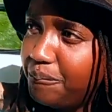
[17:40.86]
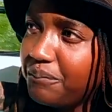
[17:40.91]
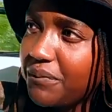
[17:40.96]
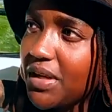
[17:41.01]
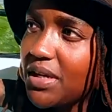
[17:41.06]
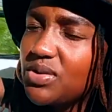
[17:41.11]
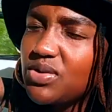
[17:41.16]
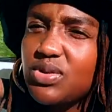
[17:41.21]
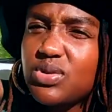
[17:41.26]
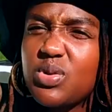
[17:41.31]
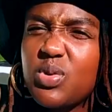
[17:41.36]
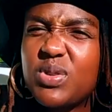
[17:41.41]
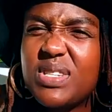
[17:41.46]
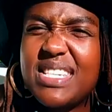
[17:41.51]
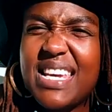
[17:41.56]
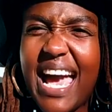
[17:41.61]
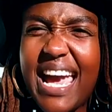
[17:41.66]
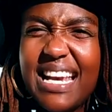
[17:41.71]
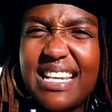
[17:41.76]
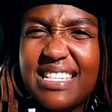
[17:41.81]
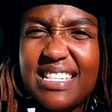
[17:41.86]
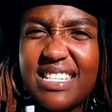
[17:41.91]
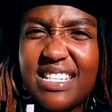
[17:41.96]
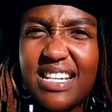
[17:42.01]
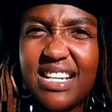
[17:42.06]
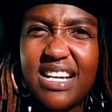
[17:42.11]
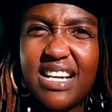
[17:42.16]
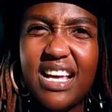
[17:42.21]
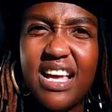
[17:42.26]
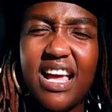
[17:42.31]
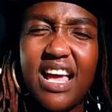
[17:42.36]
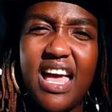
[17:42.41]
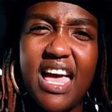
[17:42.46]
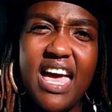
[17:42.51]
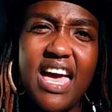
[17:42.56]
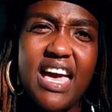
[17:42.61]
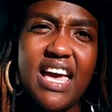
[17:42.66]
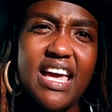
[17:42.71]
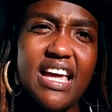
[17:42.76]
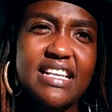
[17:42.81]
so tight.
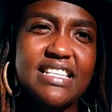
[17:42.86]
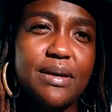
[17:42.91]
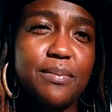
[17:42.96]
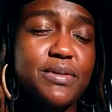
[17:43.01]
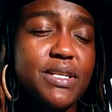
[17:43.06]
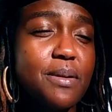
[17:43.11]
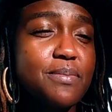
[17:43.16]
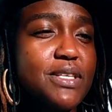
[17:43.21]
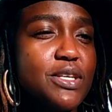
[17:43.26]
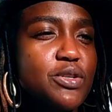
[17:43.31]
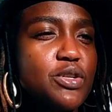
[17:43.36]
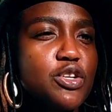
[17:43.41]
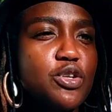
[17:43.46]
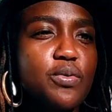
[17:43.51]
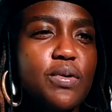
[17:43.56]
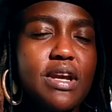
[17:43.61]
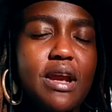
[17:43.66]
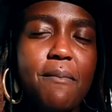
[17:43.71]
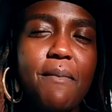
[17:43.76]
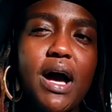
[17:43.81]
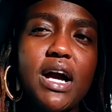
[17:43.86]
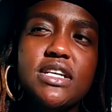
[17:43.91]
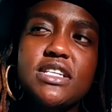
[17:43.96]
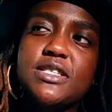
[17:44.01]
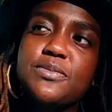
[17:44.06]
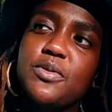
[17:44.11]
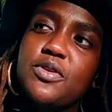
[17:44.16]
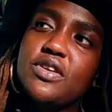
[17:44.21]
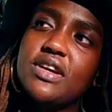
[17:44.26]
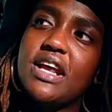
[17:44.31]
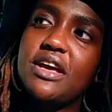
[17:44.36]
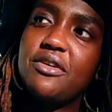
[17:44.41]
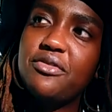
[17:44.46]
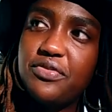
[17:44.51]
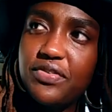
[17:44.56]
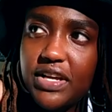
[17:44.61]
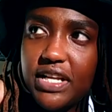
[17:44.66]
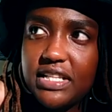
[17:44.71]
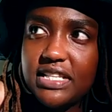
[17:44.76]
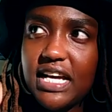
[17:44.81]
And sometimes I don't know when I'm anxious, but when I
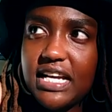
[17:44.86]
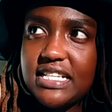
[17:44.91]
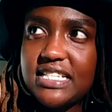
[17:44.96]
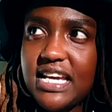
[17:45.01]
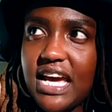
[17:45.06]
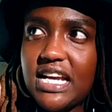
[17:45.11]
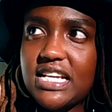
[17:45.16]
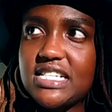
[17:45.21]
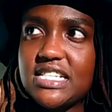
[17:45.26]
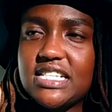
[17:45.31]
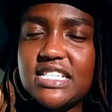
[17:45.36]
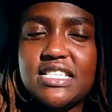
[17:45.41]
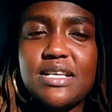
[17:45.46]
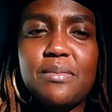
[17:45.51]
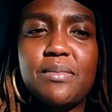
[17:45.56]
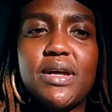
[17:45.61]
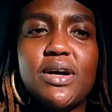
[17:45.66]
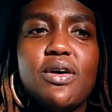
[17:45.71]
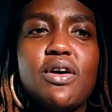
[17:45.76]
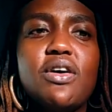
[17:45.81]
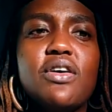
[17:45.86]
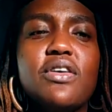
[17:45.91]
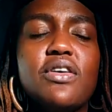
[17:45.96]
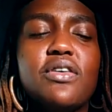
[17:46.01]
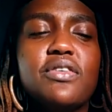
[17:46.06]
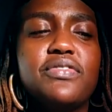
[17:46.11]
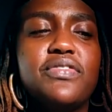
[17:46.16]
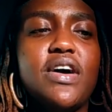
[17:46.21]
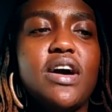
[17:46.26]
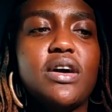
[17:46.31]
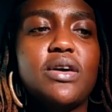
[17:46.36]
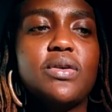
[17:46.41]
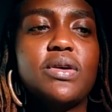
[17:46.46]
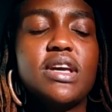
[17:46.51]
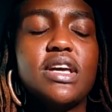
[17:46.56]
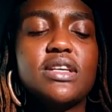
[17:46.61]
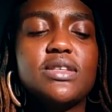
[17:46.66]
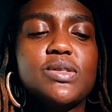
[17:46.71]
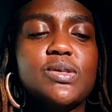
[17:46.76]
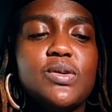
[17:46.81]
feel that tightness, I'm like, oh, fuck,
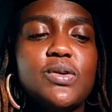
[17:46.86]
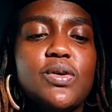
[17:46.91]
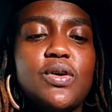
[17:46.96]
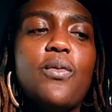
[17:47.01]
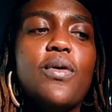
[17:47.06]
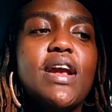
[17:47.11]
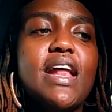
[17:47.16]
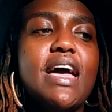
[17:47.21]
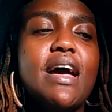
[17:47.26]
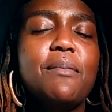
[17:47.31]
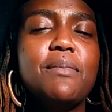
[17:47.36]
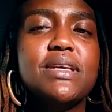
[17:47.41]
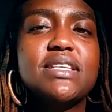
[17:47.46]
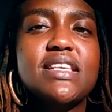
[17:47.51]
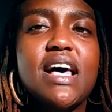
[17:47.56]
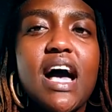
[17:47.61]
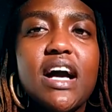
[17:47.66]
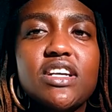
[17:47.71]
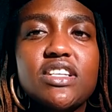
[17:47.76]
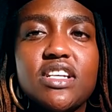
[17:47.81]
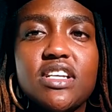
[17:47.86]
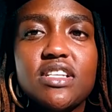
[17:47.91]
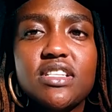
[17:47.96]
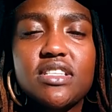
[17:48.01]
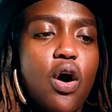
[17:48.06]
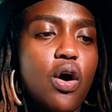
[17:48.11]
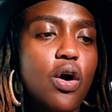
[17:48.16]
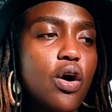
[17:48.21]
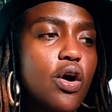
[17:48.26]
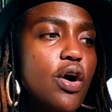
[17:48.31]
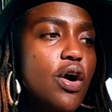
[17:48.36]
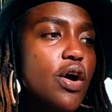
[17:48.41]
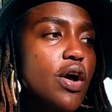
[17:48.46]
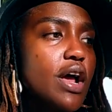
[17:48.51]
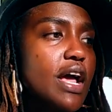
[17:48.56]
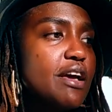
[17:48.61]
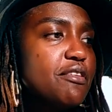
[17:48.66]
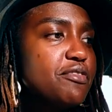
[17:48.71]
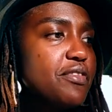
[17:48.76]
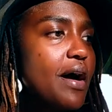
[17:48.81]
okay, so what I am is anxious. Or
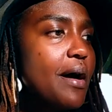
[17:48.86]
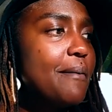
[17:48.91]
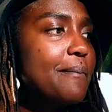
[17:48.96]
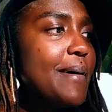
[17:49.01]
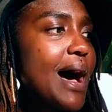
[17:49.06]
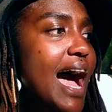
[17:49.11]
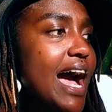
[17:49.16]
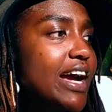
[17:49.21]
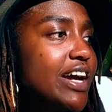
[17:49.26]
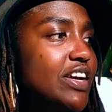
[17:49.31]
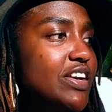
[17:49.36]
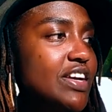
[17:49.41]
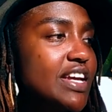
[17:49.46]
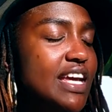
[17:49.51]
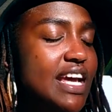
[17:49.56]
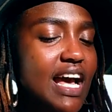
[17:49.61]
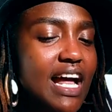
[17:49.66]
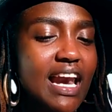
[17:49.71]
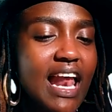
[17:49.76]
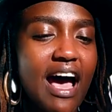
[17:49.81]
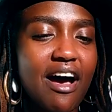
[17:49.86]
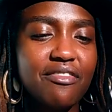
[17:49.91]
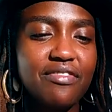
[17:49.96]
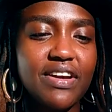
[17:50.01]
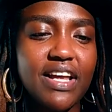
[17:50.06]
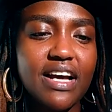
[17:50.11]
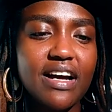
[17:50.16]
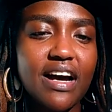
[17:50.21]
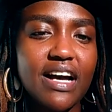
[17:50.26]
if I'm angry, I'll have like I